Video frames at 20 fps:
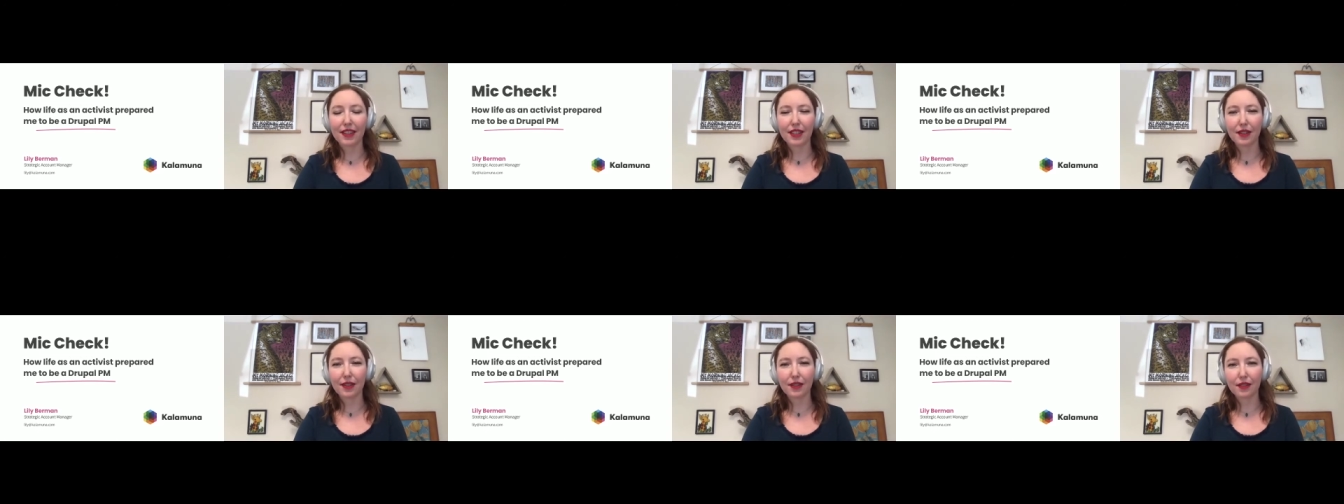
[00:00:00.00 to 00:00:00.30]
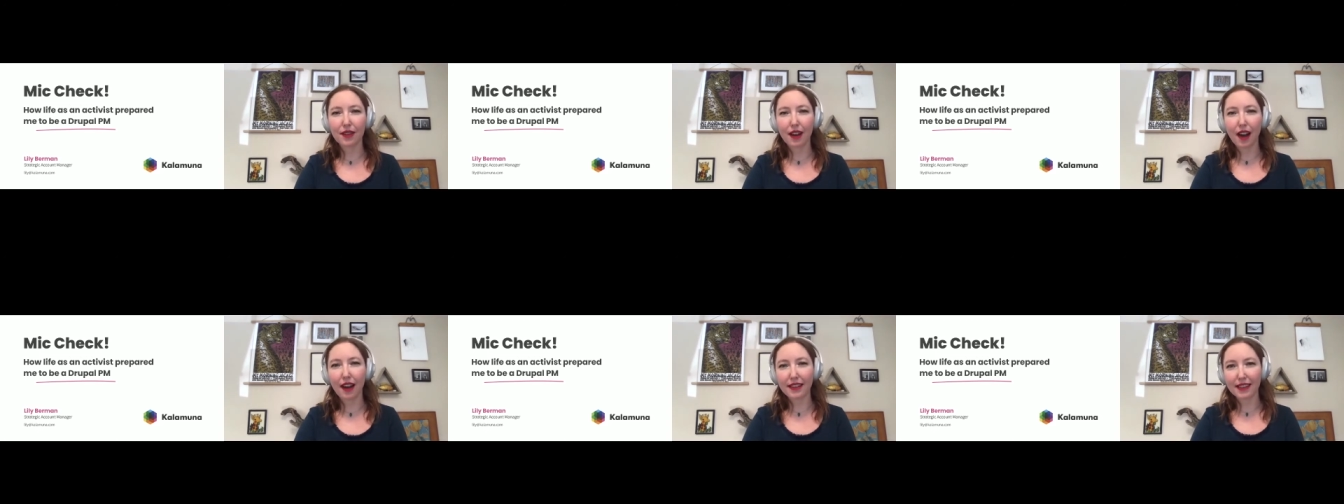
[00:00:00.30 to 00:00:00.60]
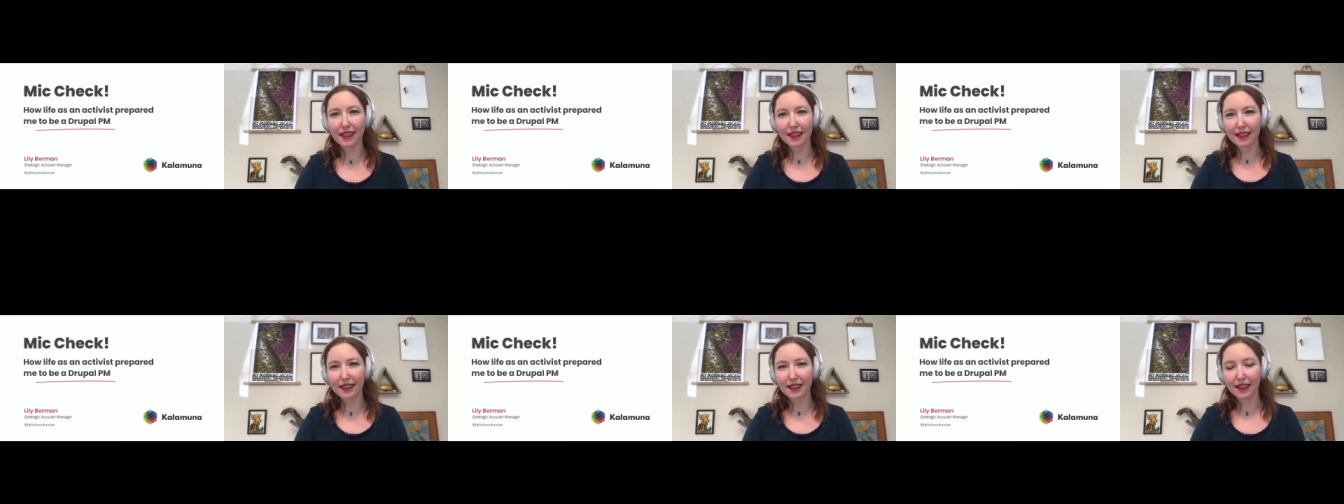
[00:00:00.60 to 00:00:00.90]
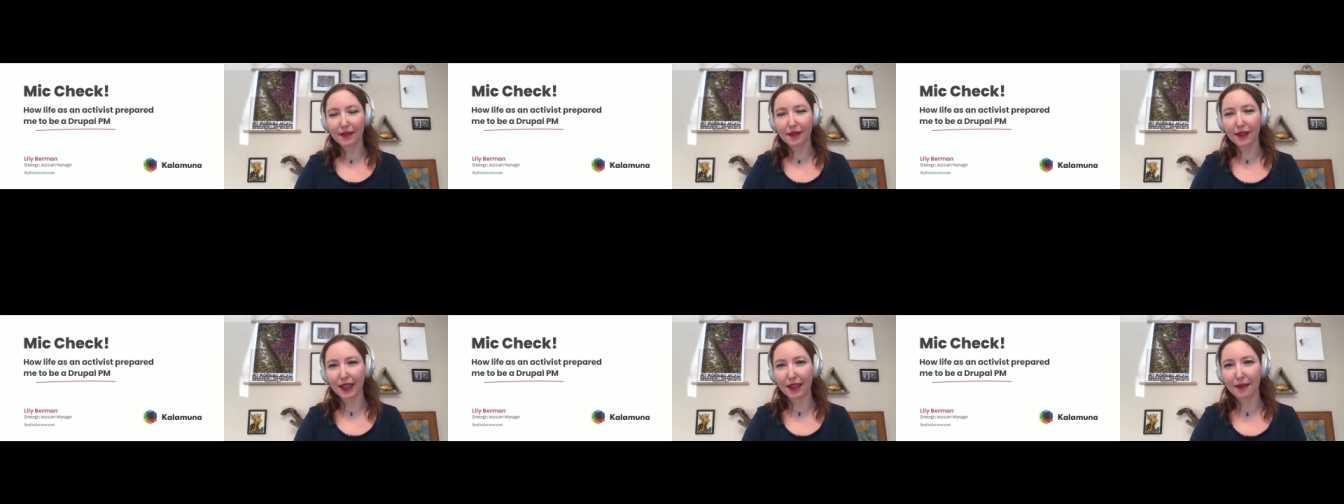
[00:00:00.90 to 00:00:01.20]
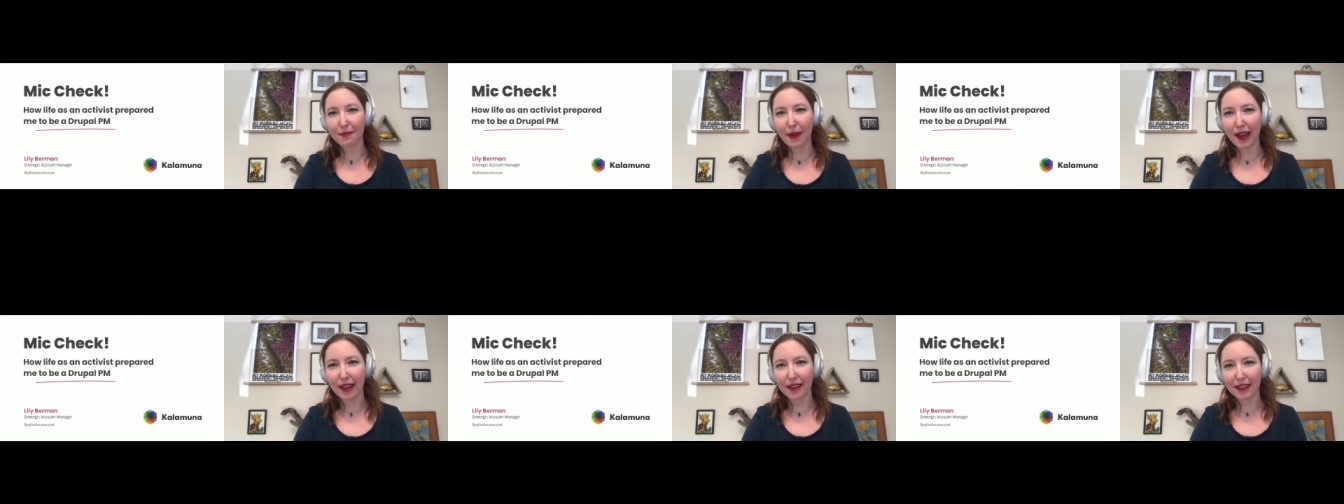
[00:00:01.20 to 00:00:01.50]
to causes that
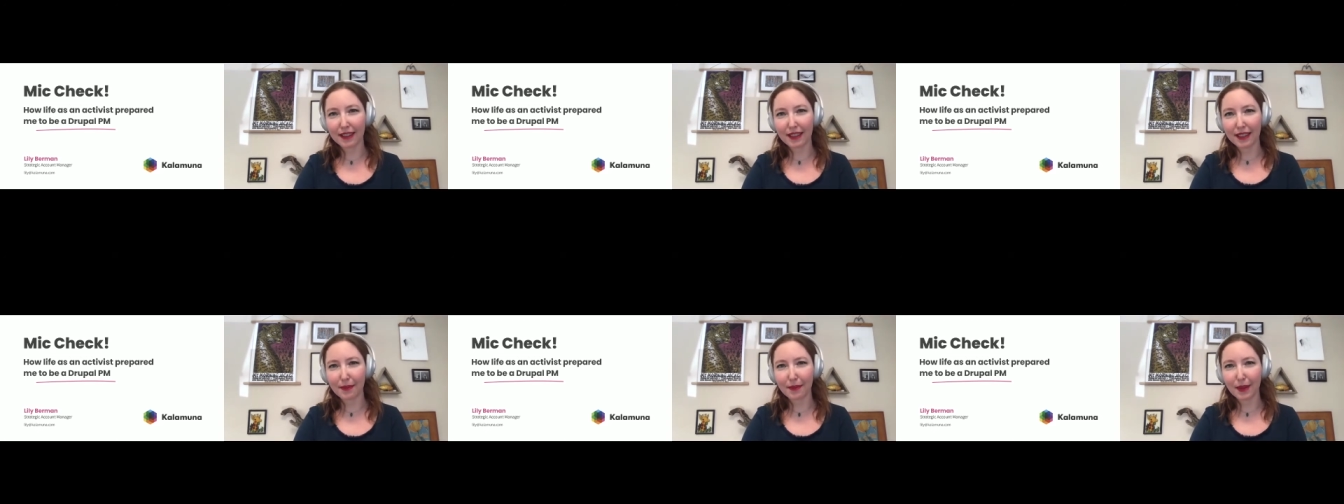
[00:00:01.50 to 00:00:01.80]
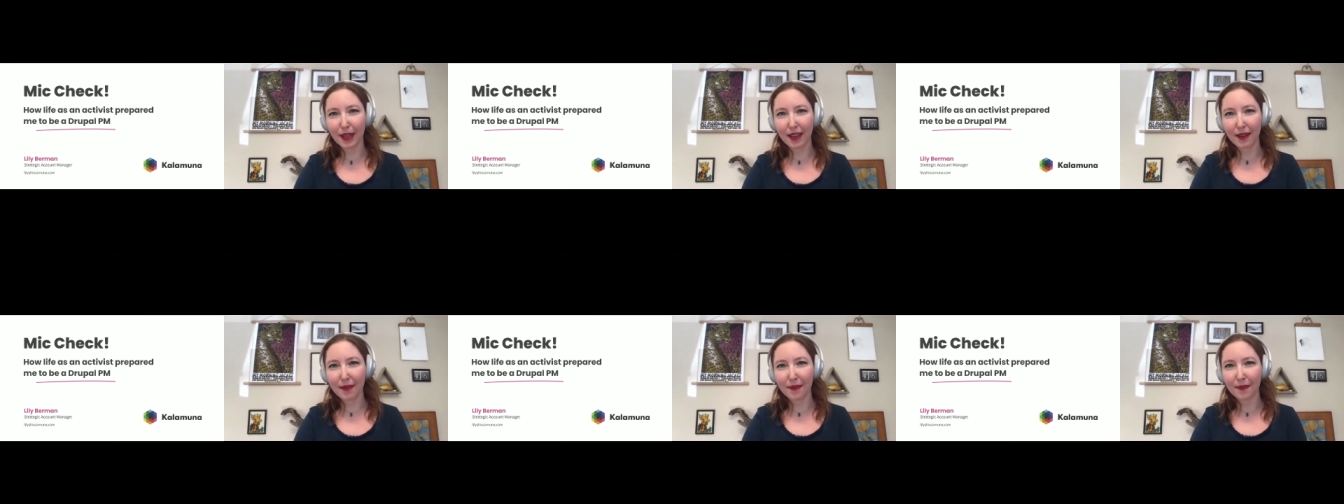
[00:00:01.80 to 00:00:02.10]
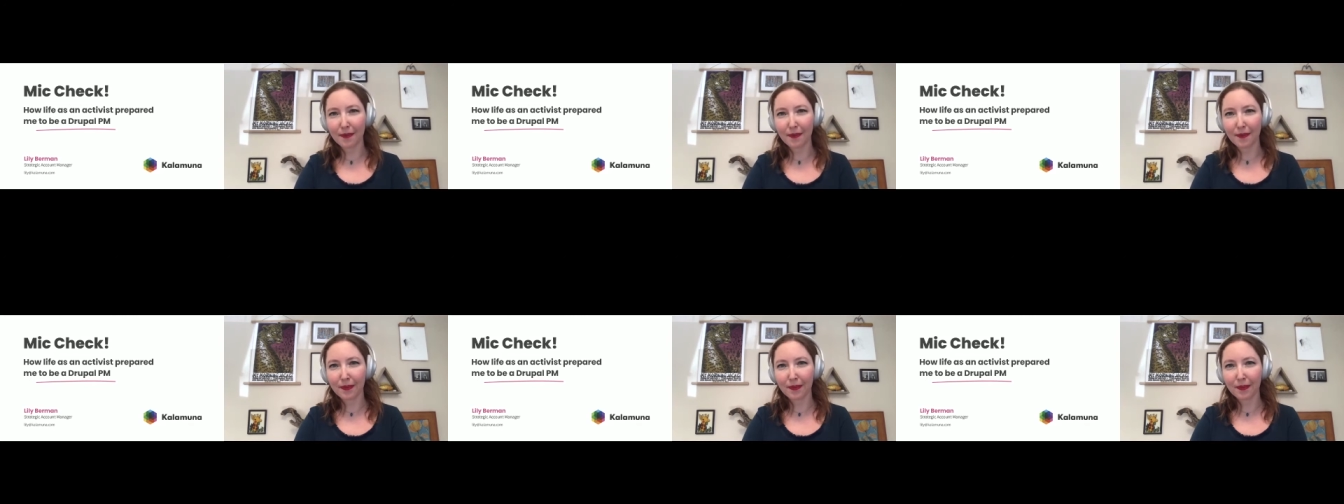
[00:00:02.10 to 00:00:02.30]
really mattered to me.